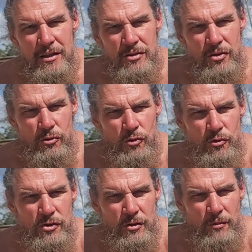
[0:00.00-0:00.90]
to
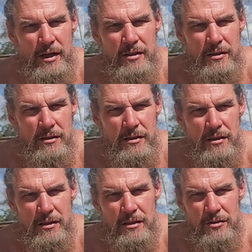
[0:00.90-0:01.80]
surrender
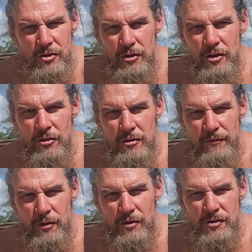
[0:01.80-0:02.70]
to the
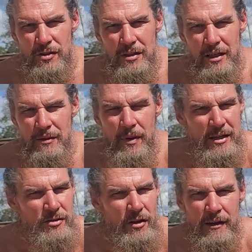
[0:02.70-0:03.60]
universe. It
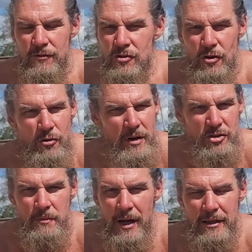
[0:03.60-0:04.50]
makes life so
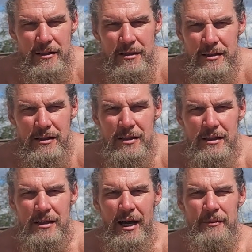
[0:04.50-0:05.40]
much better. I